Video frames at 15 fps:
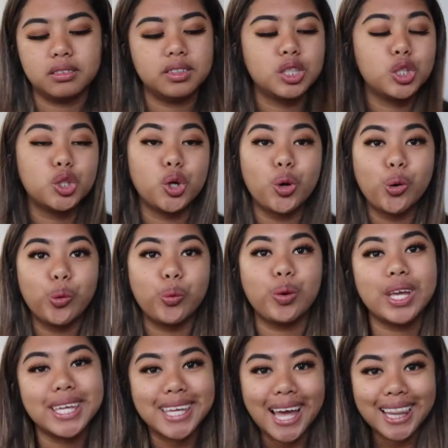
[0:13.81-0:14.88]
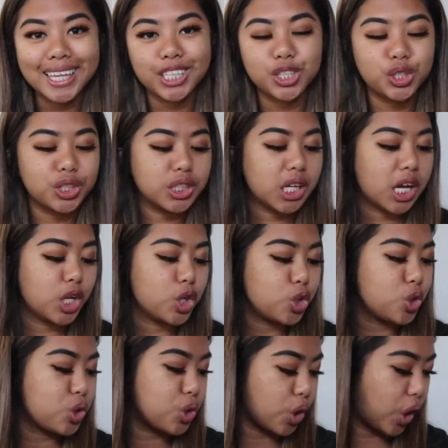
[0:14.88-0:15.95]
So yeah, let's just get
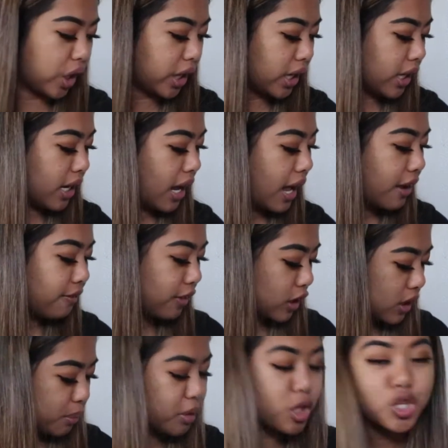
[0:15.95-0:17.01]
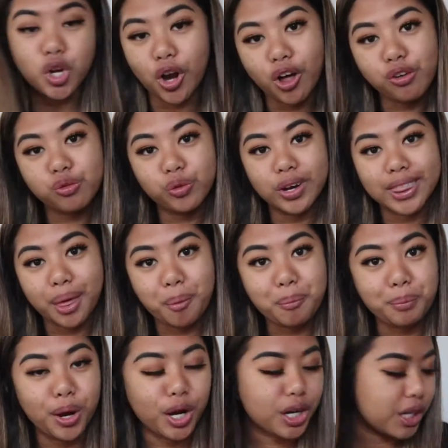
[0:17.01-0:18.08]
started. First, I'm gonna start off with
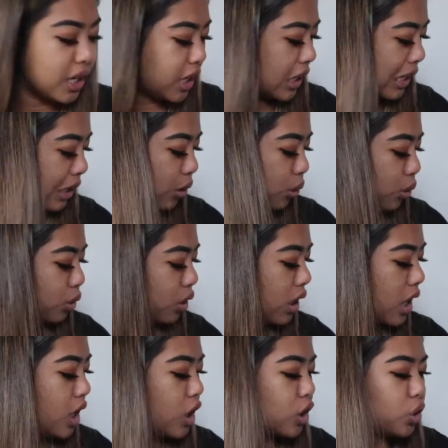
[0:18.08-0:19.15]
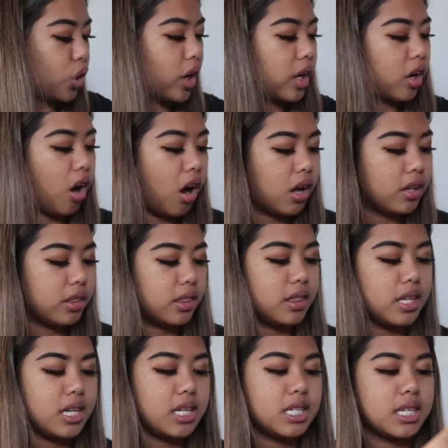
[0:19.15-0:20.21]
American Eagle. So I got
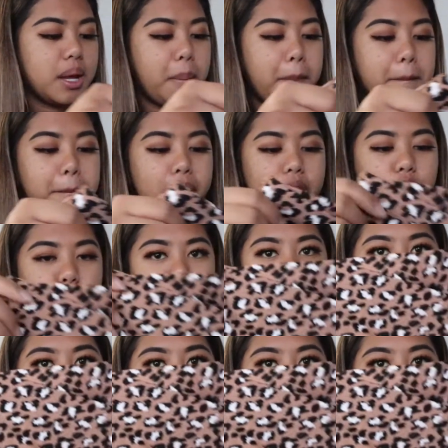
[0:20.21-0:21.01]
these biker